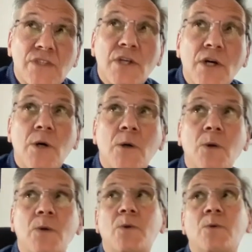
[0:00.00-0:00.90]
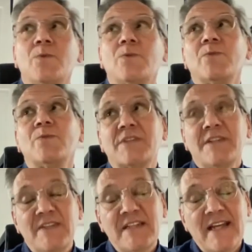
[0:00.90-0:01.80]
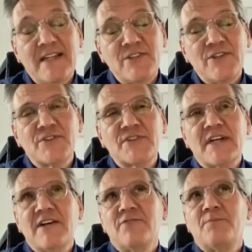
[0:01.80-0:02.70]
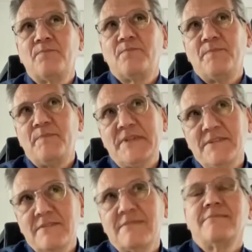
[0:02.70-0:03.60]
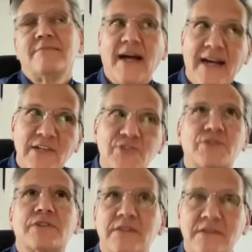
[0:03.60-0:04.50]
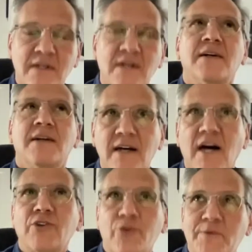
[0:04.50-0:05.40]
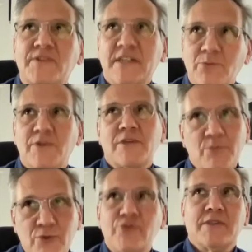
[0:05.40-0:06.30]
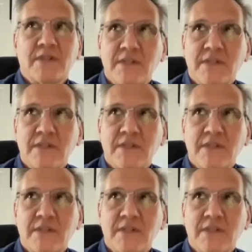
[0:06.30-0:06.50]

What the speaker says: So in the 8 years, I've been actually 100% with the music.